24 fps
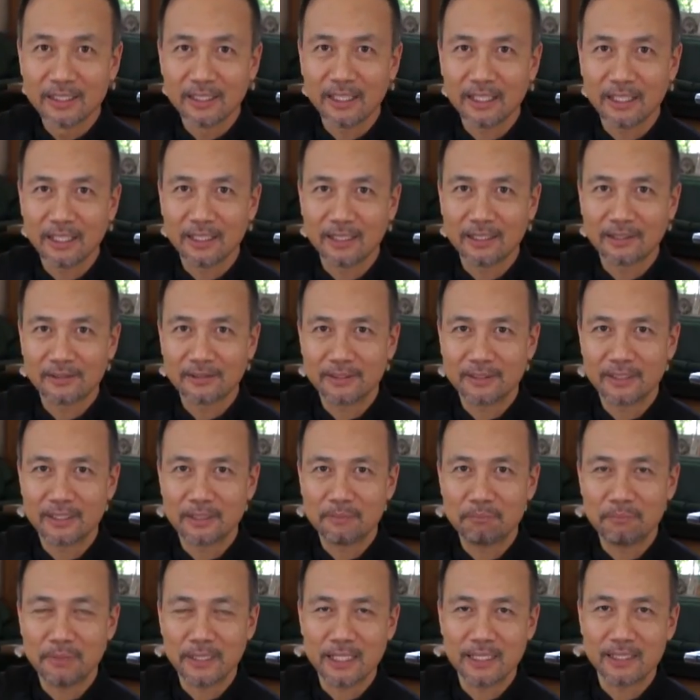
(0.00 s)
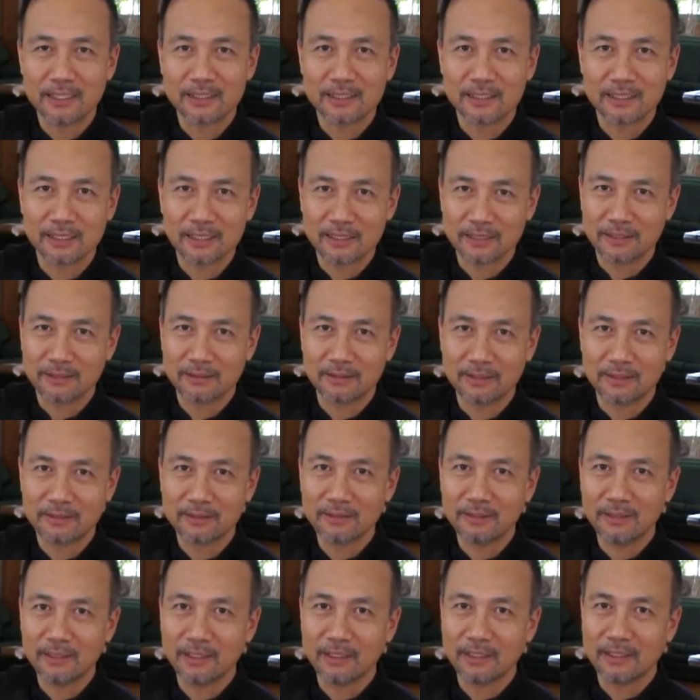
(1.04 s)
uh, you can paint on a
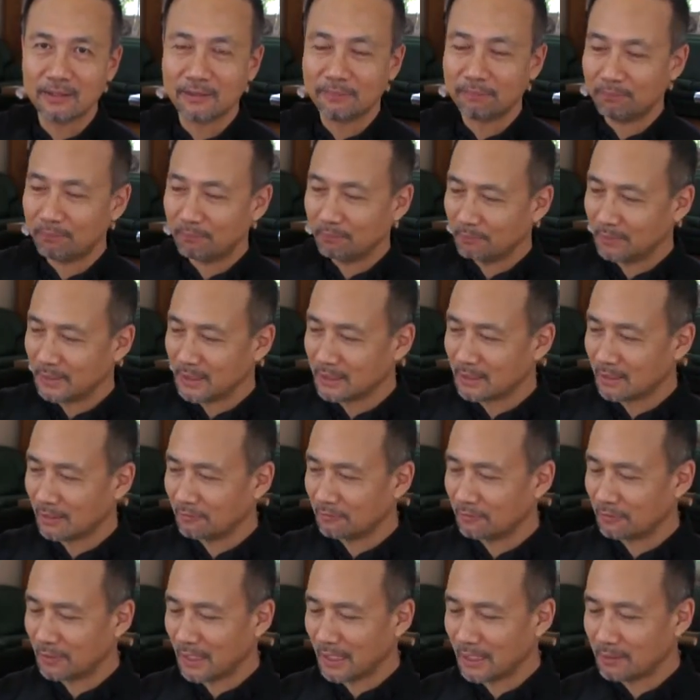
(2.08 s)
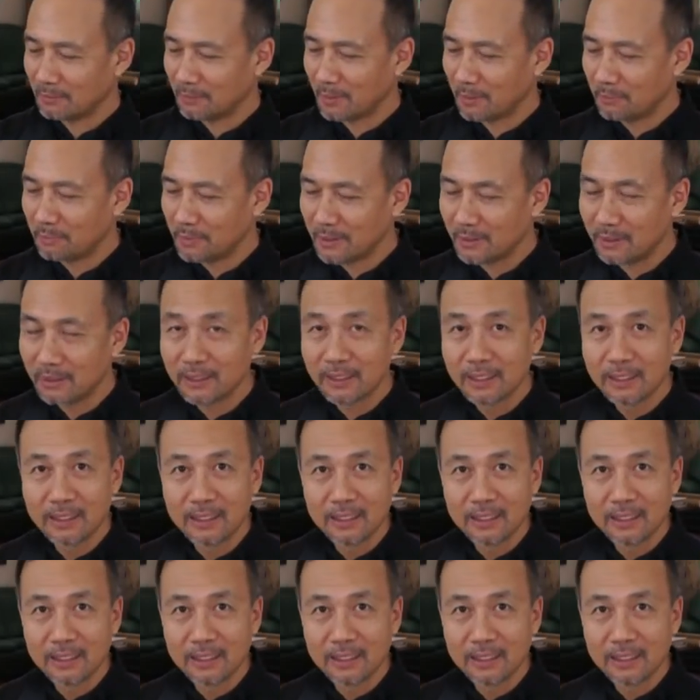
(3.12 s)
um, piece of rice paper